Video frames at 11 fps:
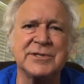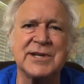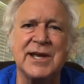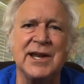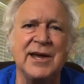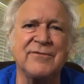It's
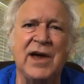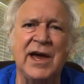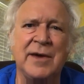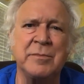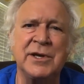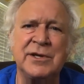had like
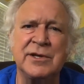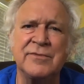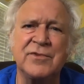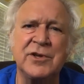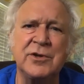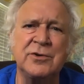5 million
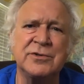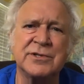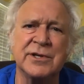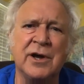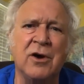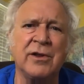views,
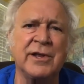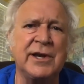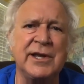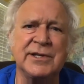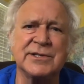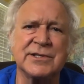and all it
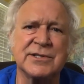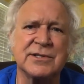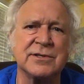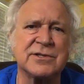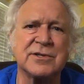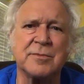is
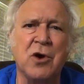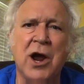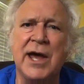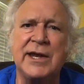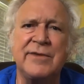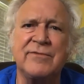a
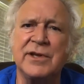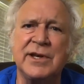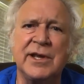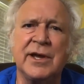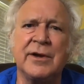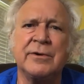sobriety
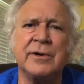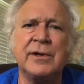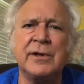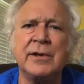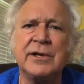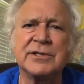video.
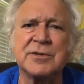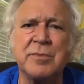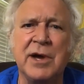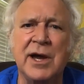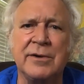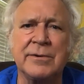It's
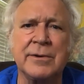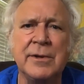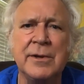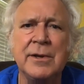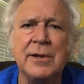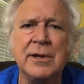about
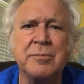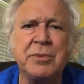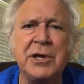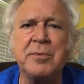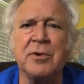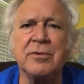
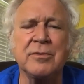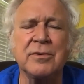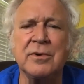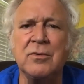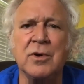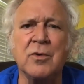people.
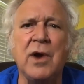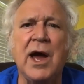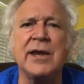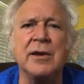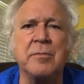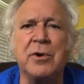We're
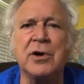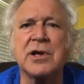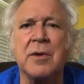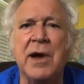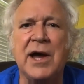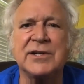writing a book
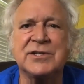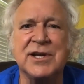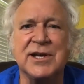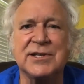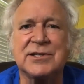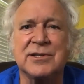about
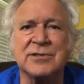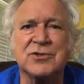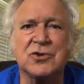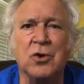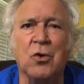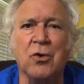just the
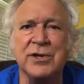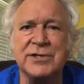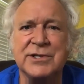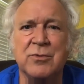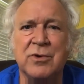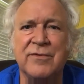stories
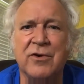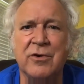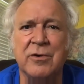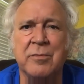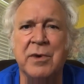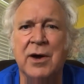that we've
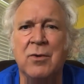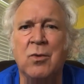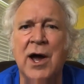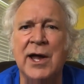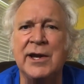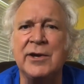heard about
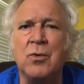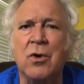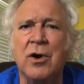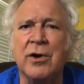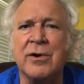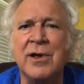Wine Into
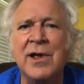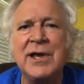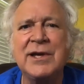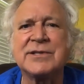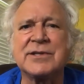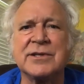Water.
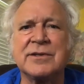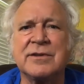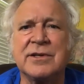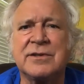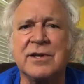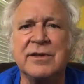It's
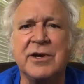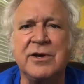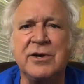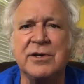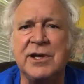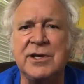the
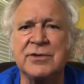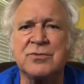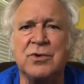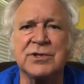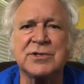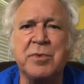hook is,
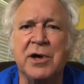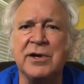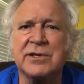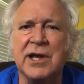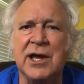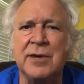once
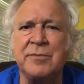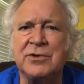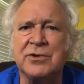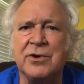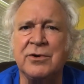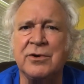upon a time you
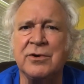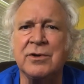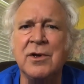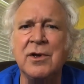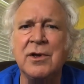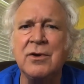turn the
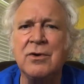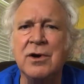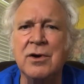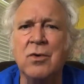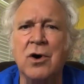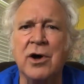
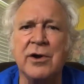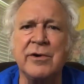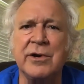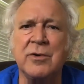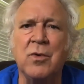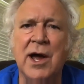water
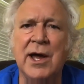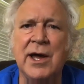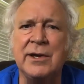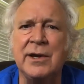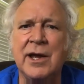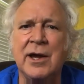into
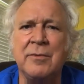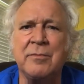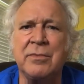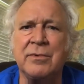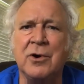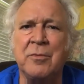wine. Now
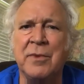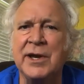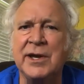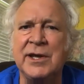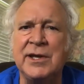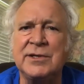I'm on my
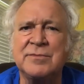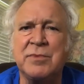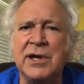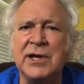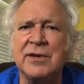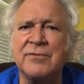knees
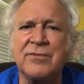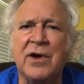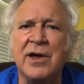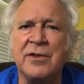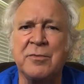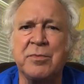begging,
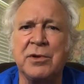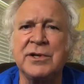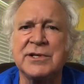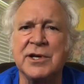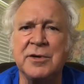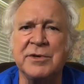Father,
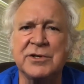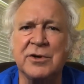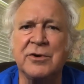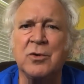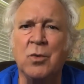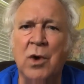please help me
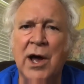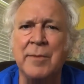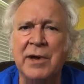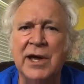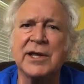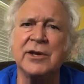turn the wine
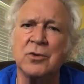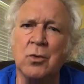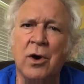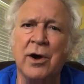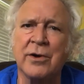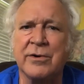back into
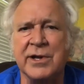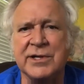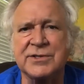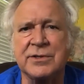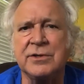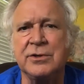water.
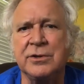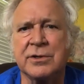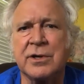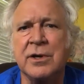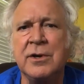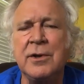That's the hook
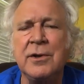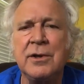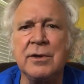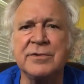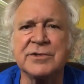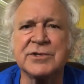
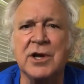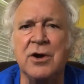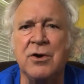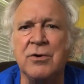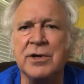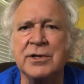of the song.